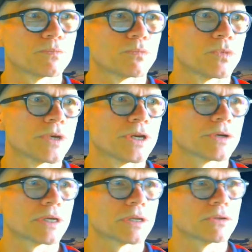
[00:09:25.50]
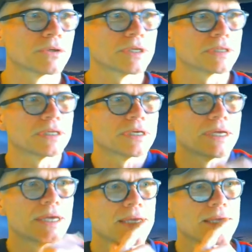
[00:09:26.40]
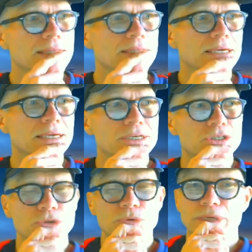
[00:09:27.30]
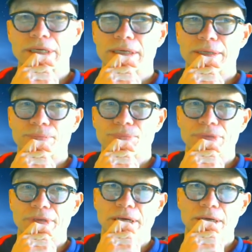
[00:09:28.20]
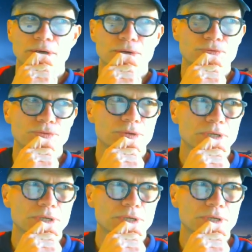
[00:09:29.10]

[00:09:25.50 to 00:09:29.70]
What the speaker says: we are going to look at the history of